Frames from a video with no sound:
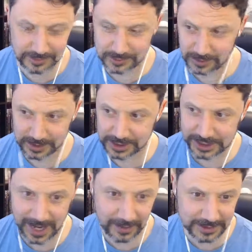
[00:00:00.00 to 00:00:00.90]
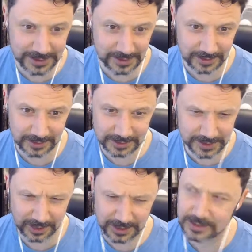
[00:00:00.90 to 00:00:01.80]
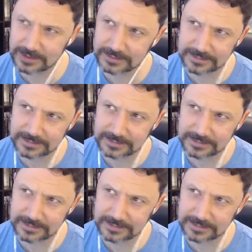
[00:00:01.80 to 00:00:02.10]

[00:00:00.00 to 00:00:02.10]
Dodge Challenger or Charger.